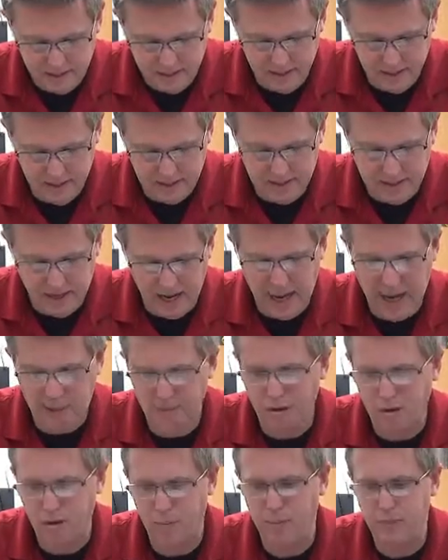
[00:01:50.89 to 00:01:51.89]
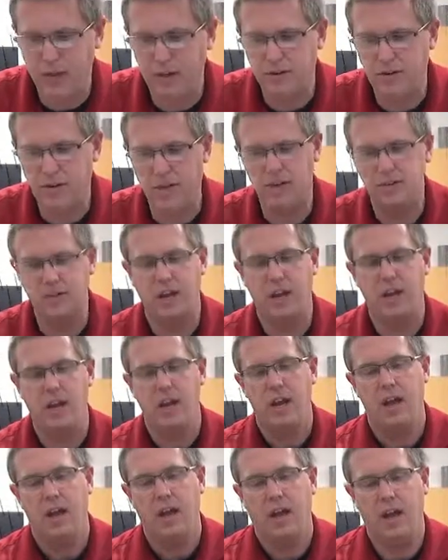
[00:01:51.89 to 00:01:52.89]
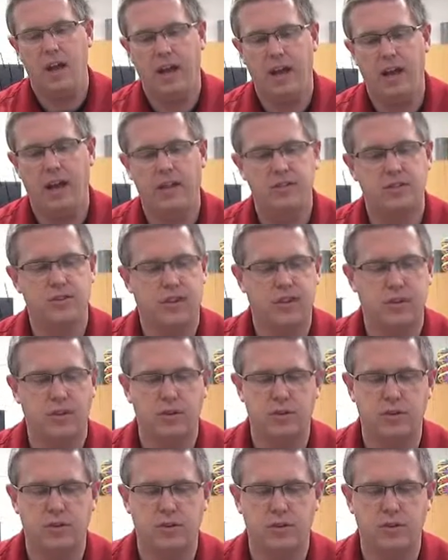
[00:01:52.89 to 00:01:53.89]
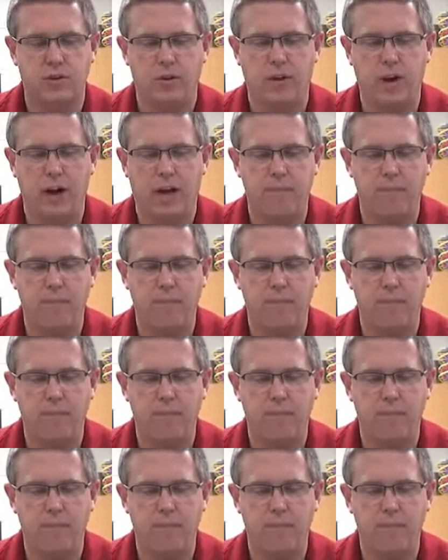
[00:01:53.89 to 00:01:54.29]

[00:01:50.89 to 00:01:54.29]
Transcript: D is diameter of the petri dish. And so I use the ruler and I